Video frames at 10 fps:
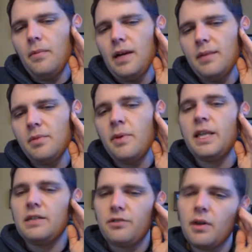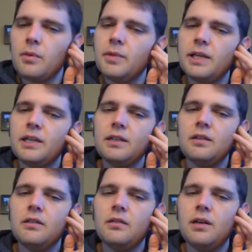I'd implement that trauma bay
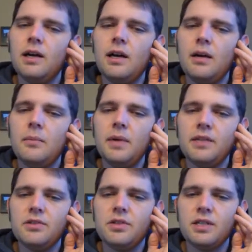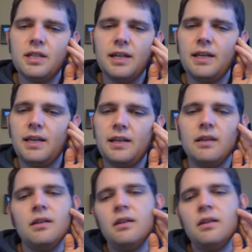as just like a